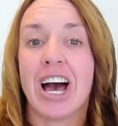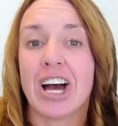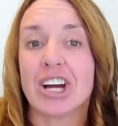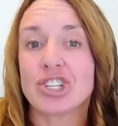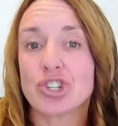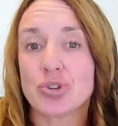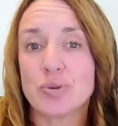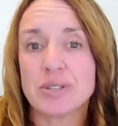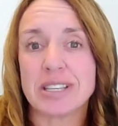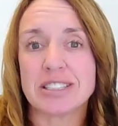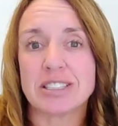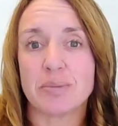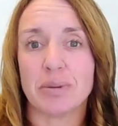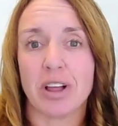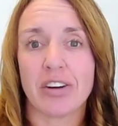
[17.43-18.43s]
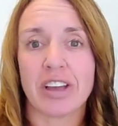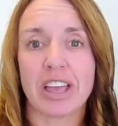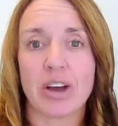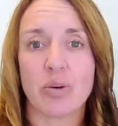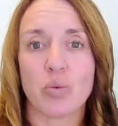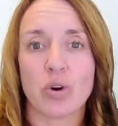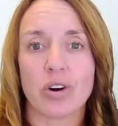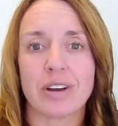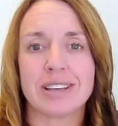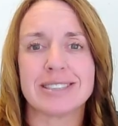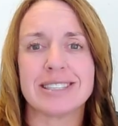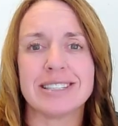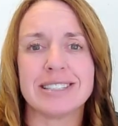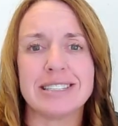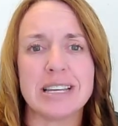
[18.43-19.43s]
A true sense of belonging at work is
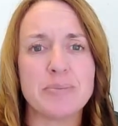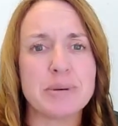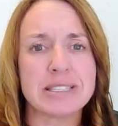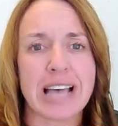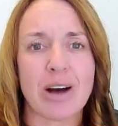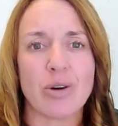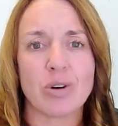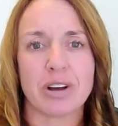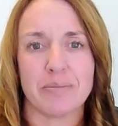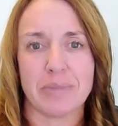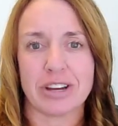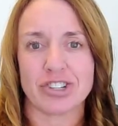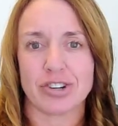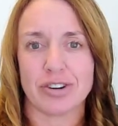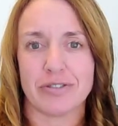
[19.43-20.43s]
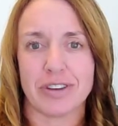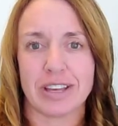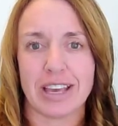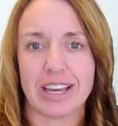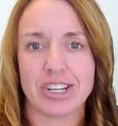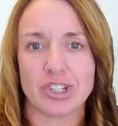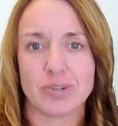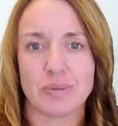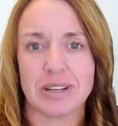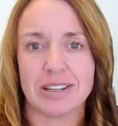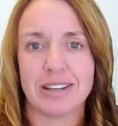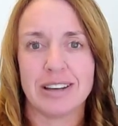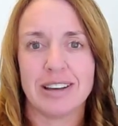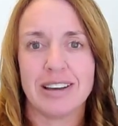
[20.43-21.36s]
the deepest outcome measure of engagement